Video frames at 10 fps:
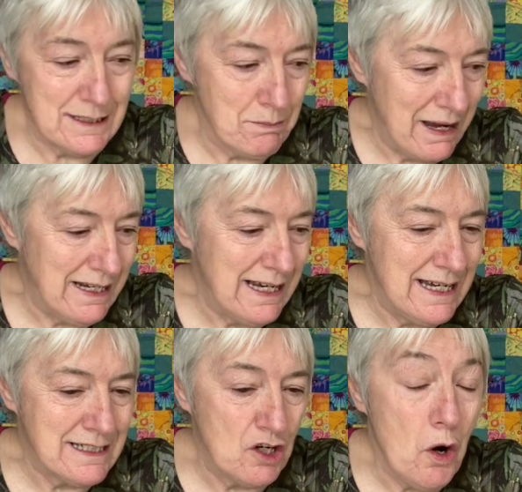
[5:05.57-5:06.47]
to make
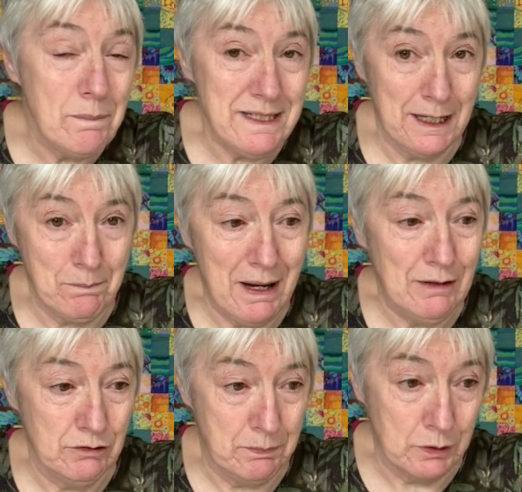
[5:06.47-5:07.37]
is Coptic
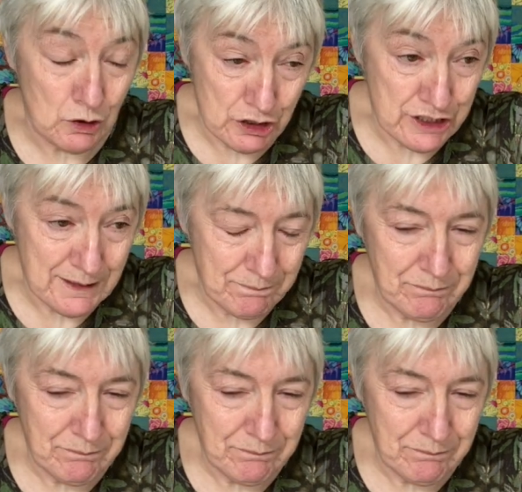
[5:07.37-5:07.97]
bound books.